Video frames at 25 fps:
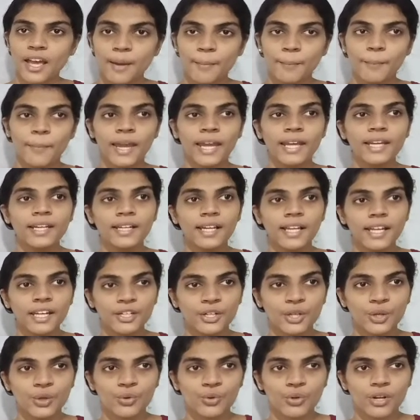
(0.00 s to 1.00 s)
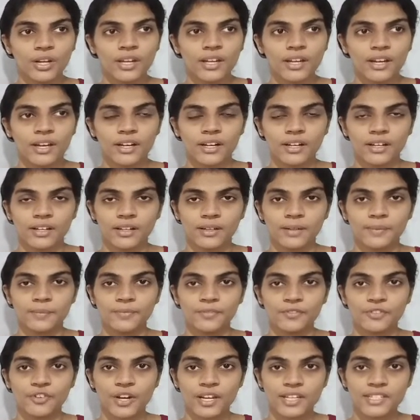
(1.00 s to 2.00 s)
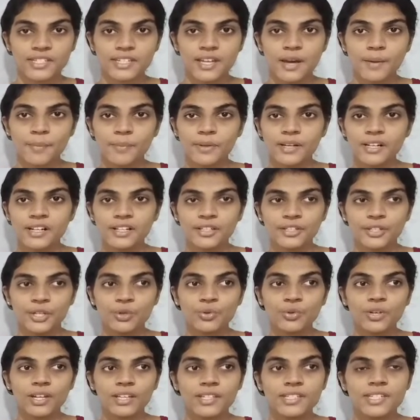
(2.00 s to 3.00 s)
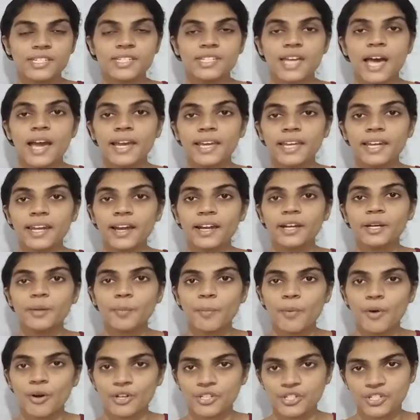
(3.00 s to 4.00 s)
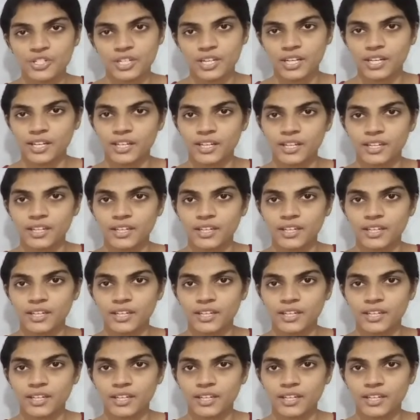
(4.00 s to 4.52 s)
mainly during, for example, during cyanide poisoning.